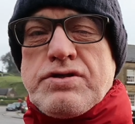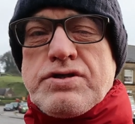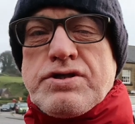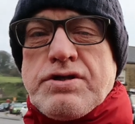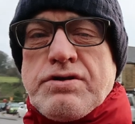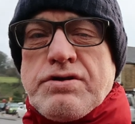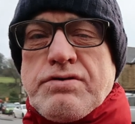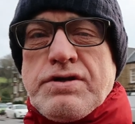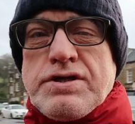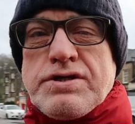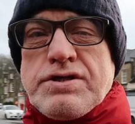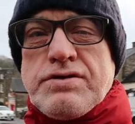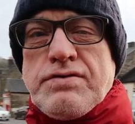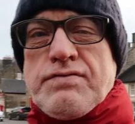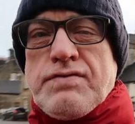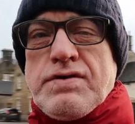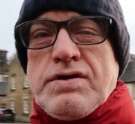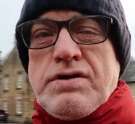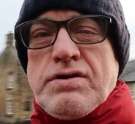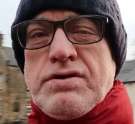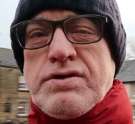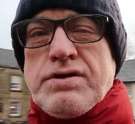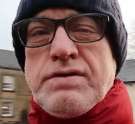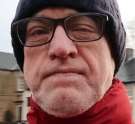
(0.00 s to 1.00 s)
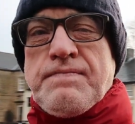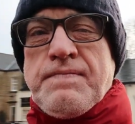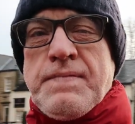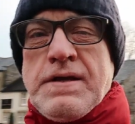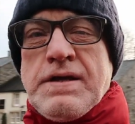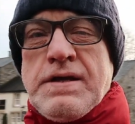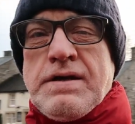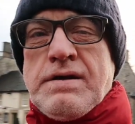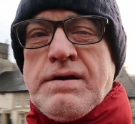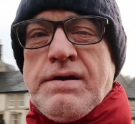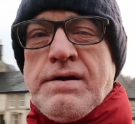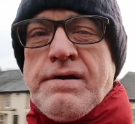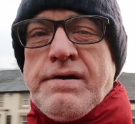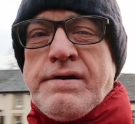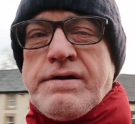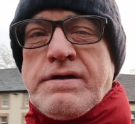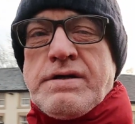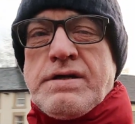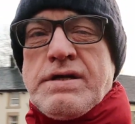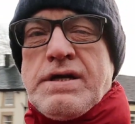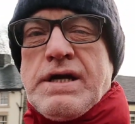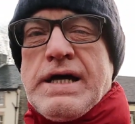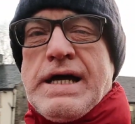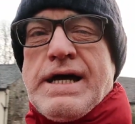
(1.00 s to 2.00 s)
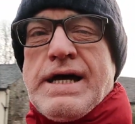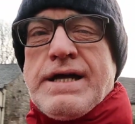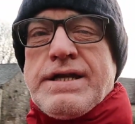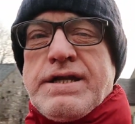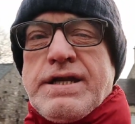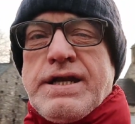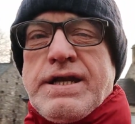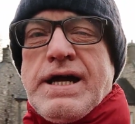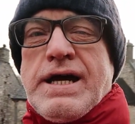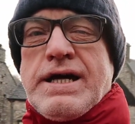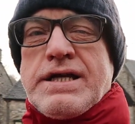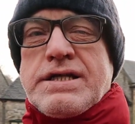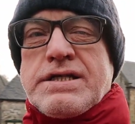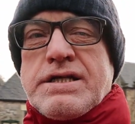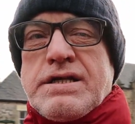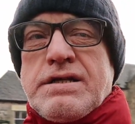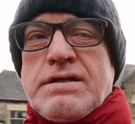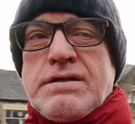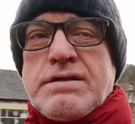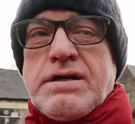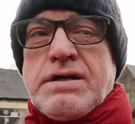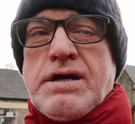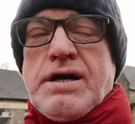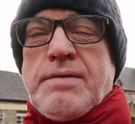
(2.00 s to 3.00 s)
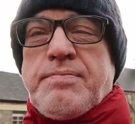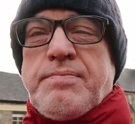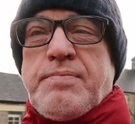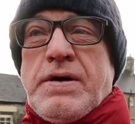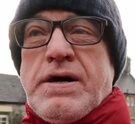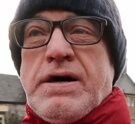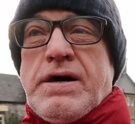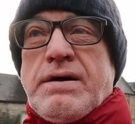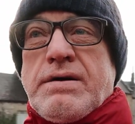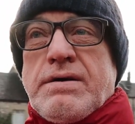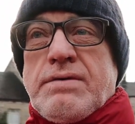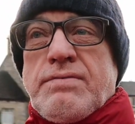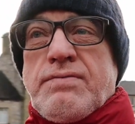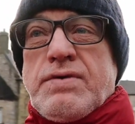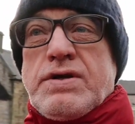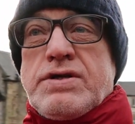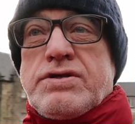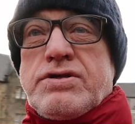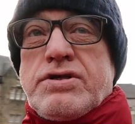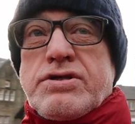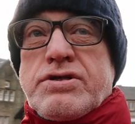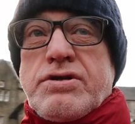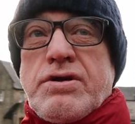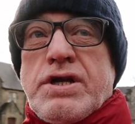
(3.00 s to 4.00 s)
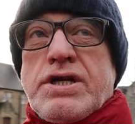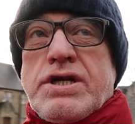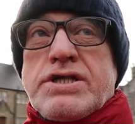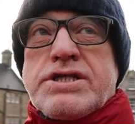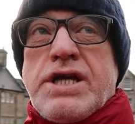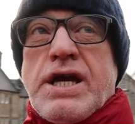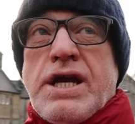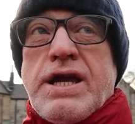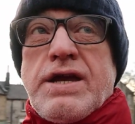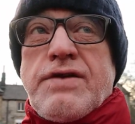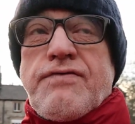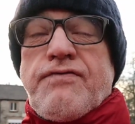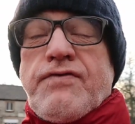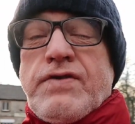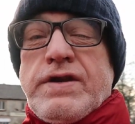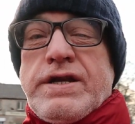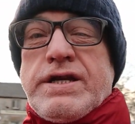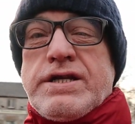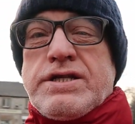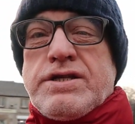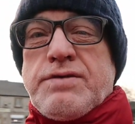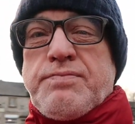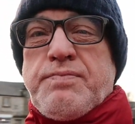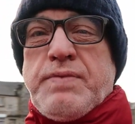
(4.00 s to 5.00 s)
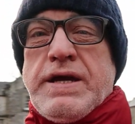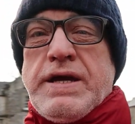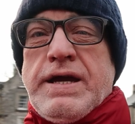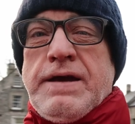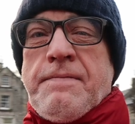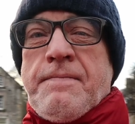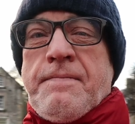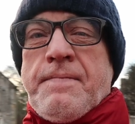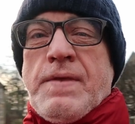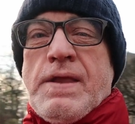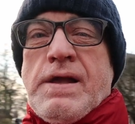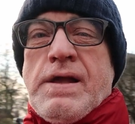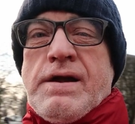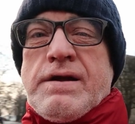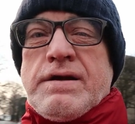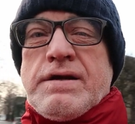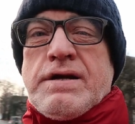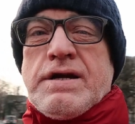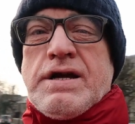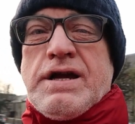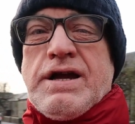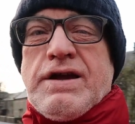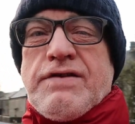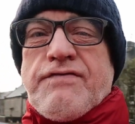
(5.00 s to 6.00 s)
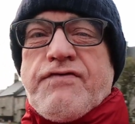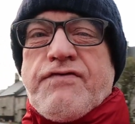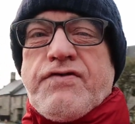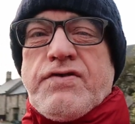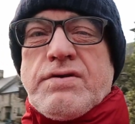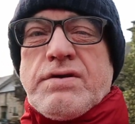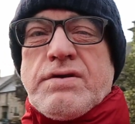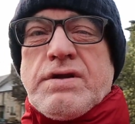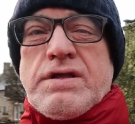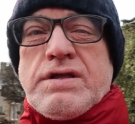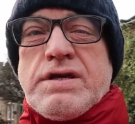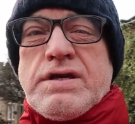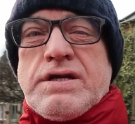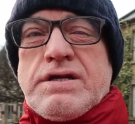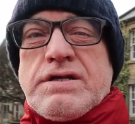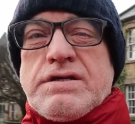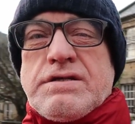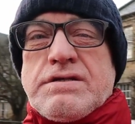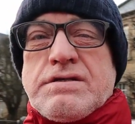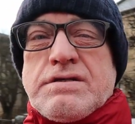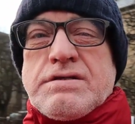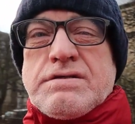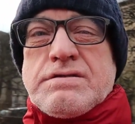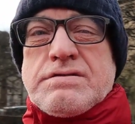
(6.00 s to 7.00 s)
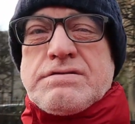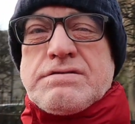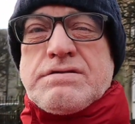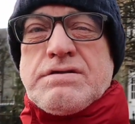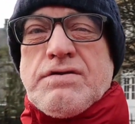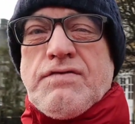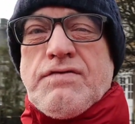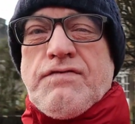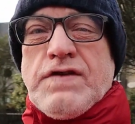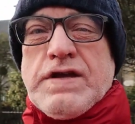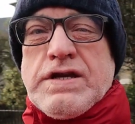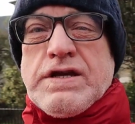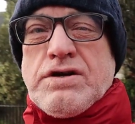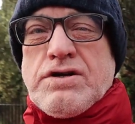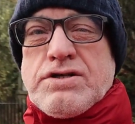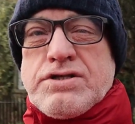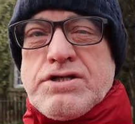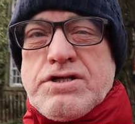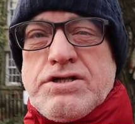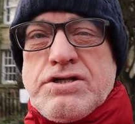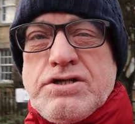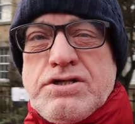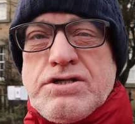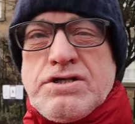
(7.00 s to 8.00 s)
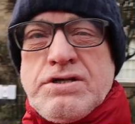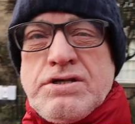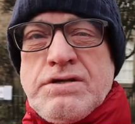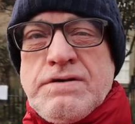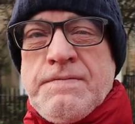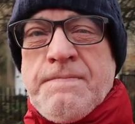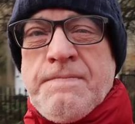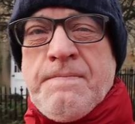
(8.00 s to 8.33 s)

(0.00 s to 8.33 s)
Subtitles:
just across the road, and a nice little car park, and we're just going to check if we need to pay in front of these lovely cottages.